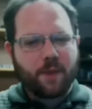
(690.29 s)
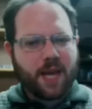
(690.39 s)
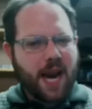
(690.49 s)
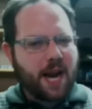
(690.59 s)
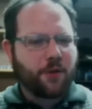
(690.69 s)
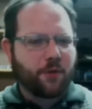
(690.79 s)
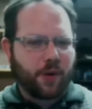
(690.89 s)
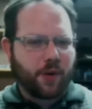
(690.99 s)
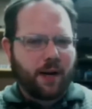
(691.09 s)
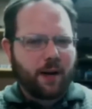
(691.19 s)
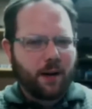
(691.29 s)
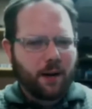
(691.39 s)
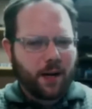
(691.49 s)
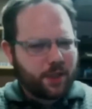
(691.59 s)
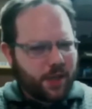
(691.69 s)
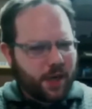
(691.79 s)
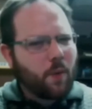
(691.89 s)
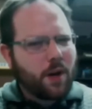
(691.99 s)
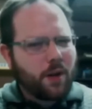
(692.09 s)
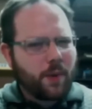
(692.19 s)
Makeda 3. Is she
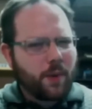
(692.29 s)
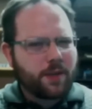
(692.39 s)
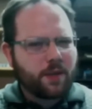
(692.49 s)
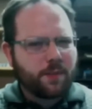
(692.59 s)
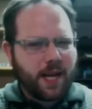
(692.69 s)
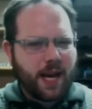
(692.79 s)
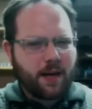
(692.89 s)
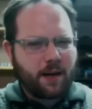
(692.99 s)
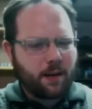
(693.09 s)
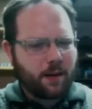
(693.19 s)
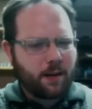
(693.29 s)
one of the originals, Makeda?